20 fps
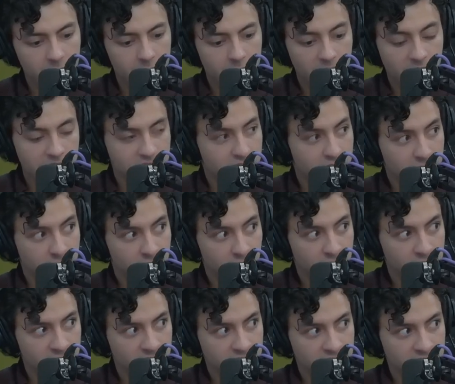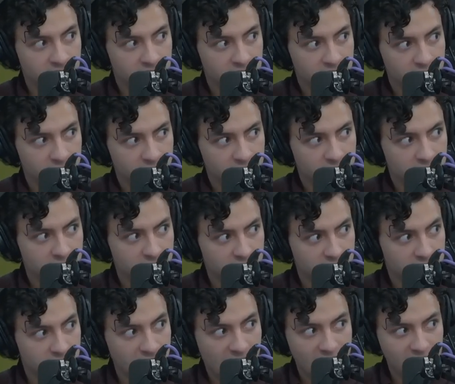Palestinian protests
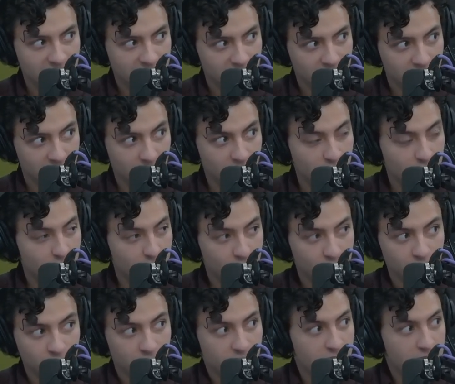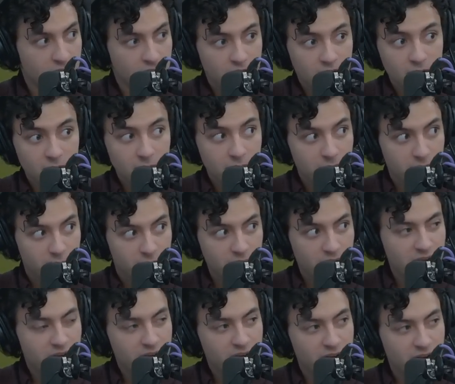since last year. You've
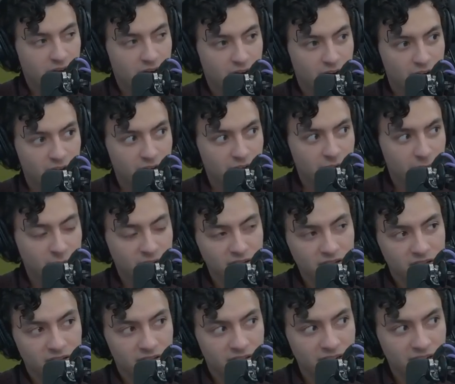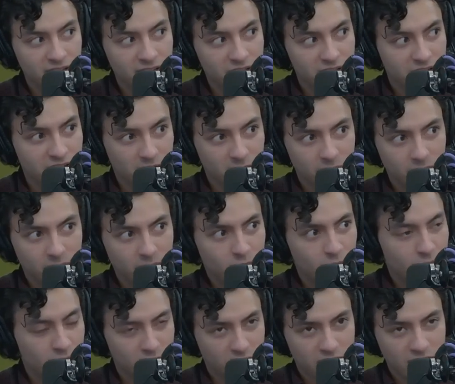been the Daily's
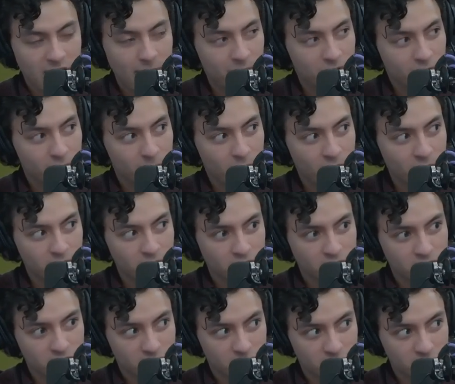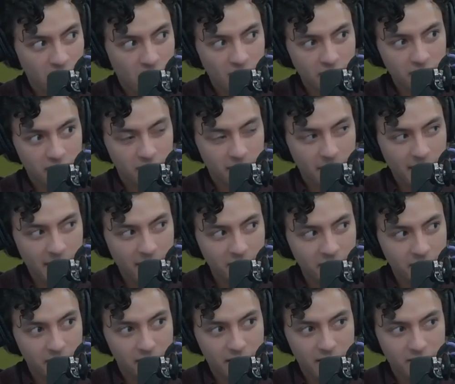one of the common reporters to talk about
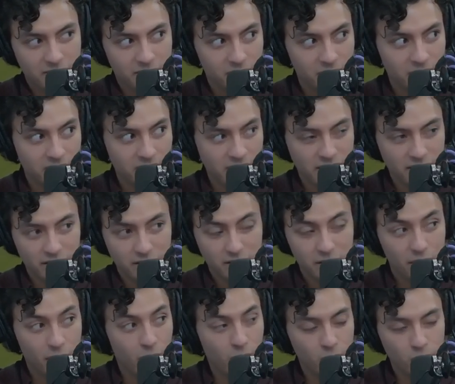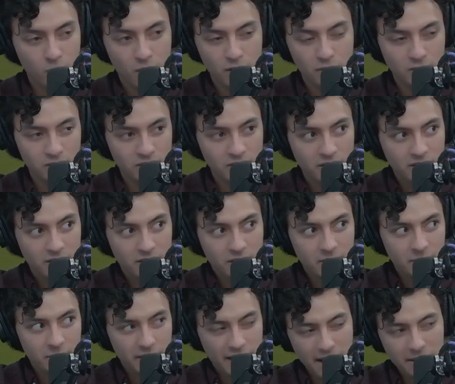international students and their own woes.
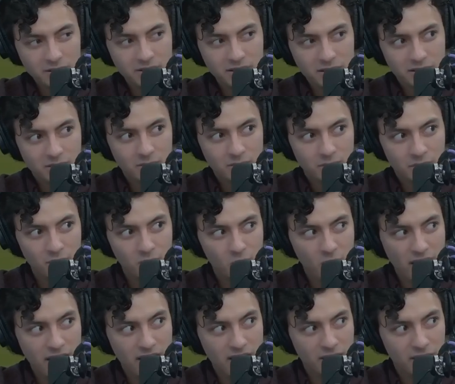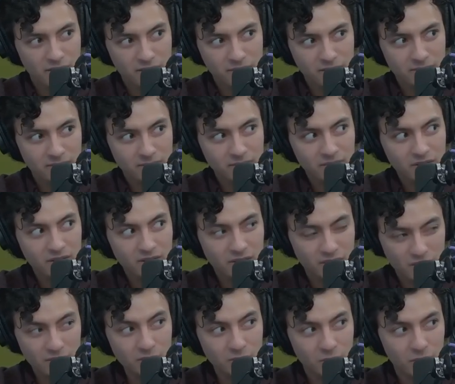But how's this been weighing on
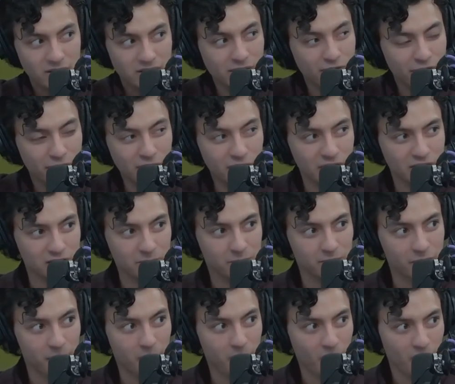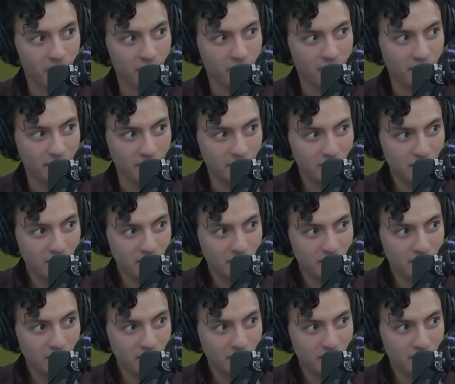you? What does it feel like to be reporting on